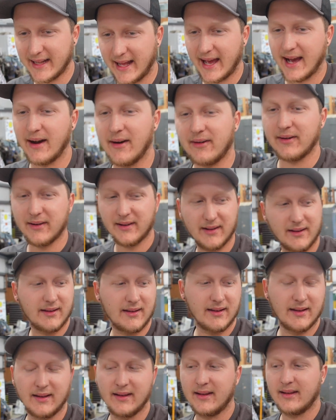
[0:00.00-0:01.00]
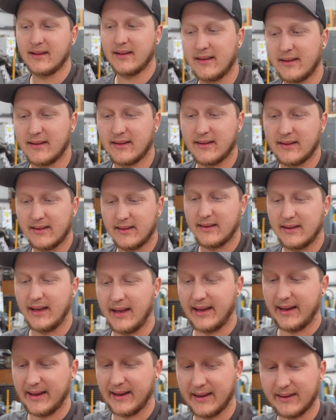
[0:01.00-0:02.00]
out
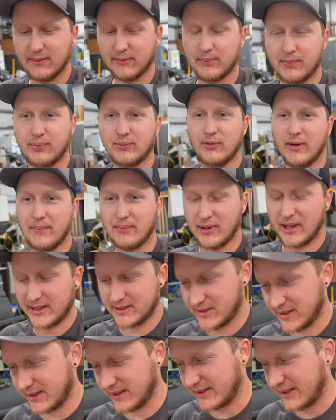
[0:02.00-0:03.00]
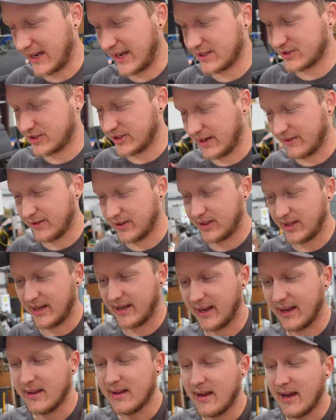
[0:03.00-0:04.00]
and replacing the dash and
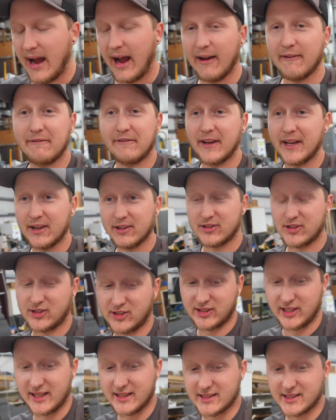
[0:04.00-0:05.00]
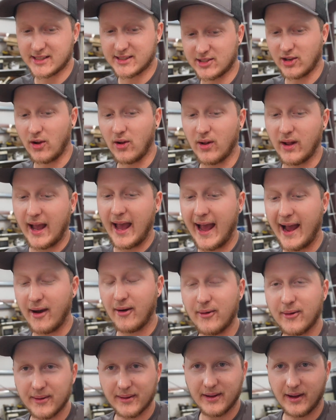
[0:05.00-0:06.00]
everything, I figure since it's all
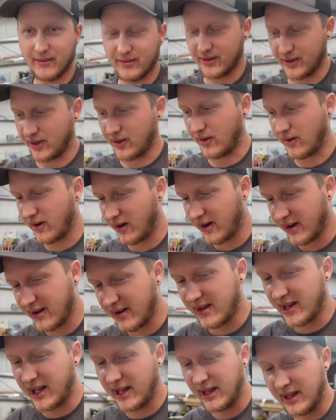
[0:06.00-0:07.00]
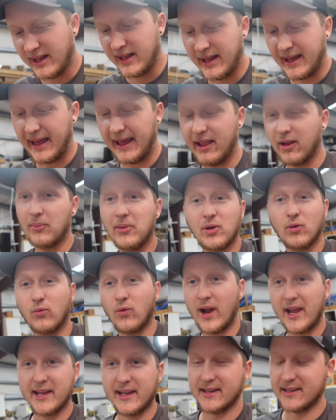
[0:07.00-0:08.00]
out of the car, it'll be
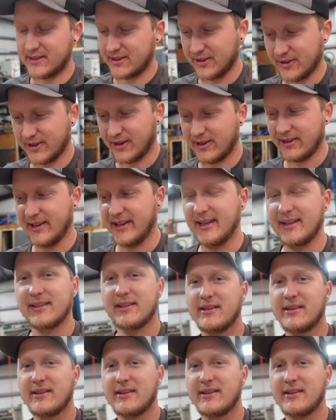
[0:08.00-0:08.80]
way easier to clean.